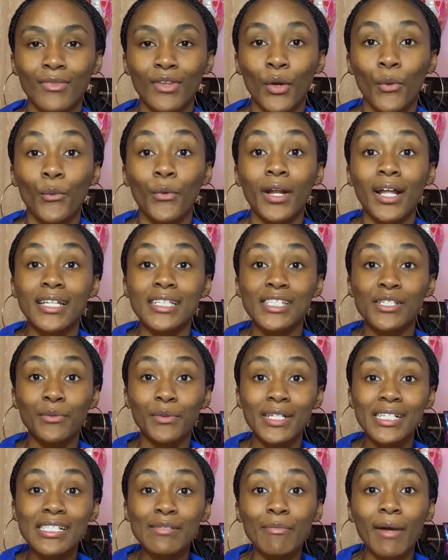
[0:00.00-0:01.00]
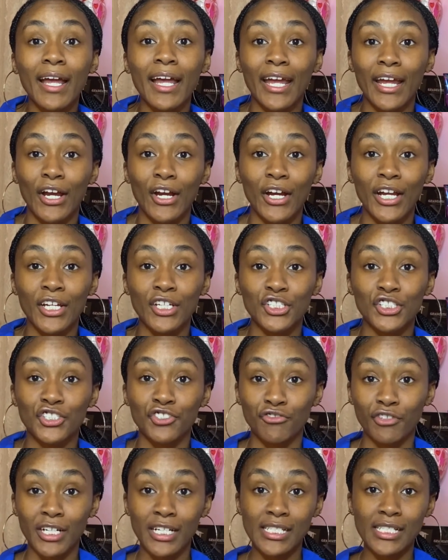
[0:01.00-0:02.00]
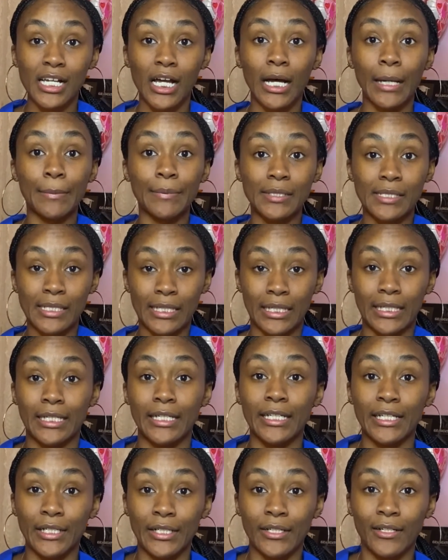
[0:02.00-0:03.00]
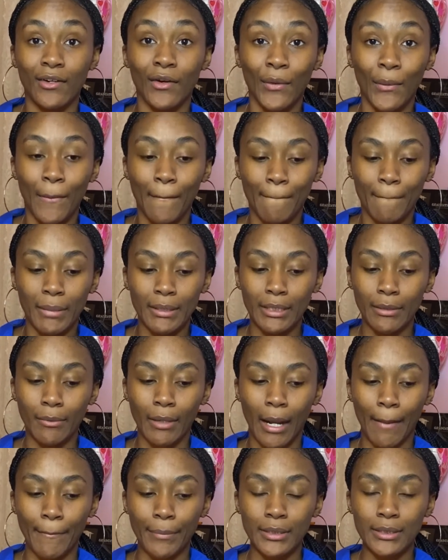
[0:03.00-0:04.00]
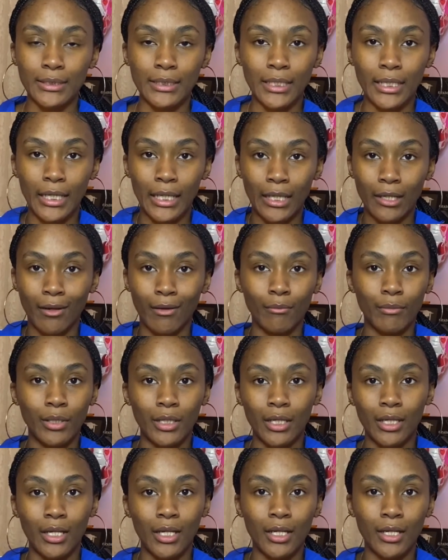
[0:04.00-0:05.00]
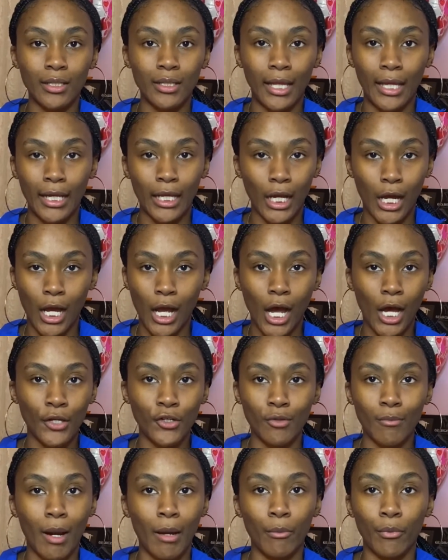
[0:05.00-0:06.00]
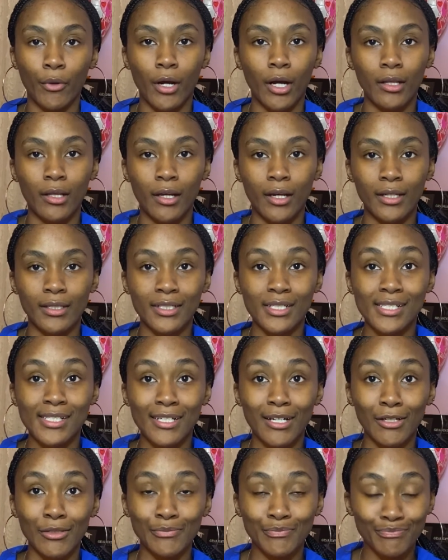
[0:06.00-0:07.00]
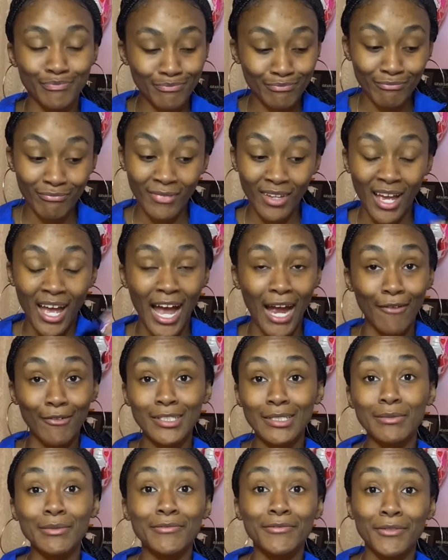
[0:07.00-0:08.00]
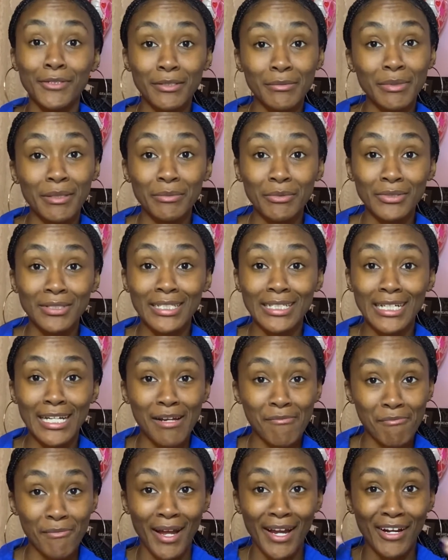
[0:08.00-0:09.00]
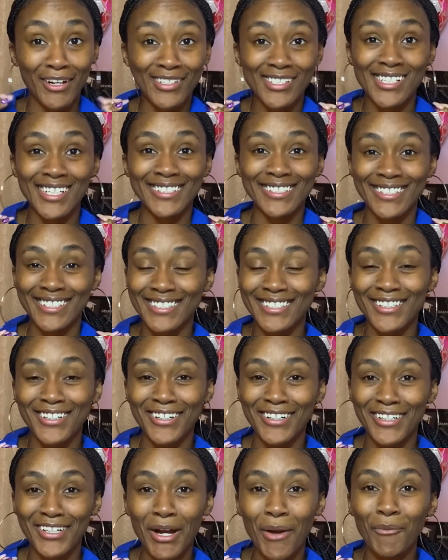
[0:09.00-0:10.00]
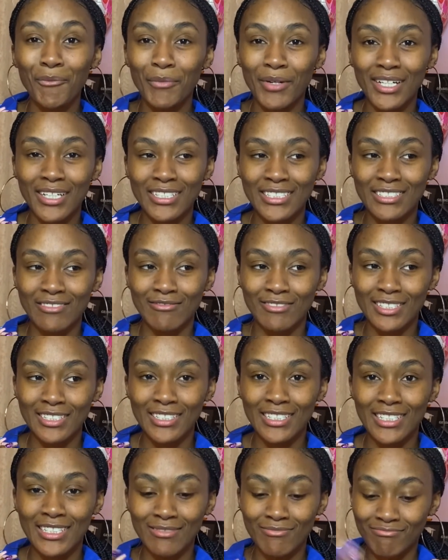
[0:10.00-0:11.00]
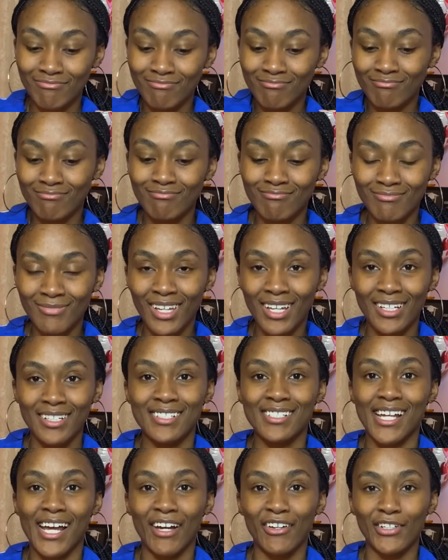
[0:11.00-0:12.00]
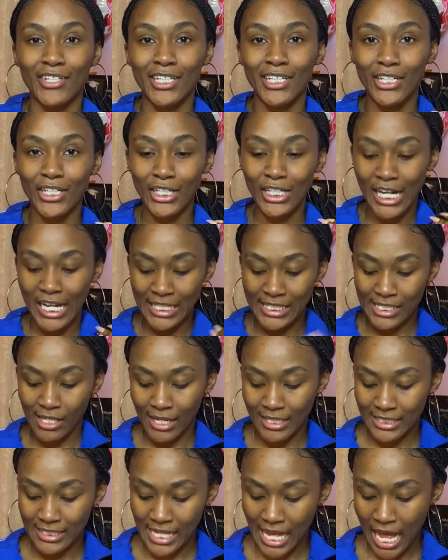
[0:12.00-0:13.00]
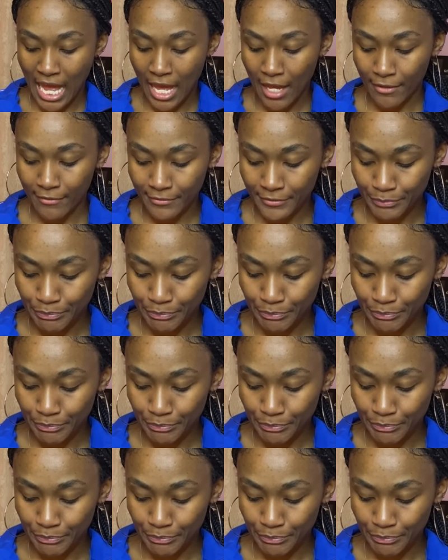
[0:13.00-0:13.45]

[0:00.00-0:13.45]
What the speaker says: when I twist my hair, it shrinks up to here, but then when I pull it, it'll be like under my bra line. So I really be fooling people thinking my hair is like this long, but it's really down here. And so I just have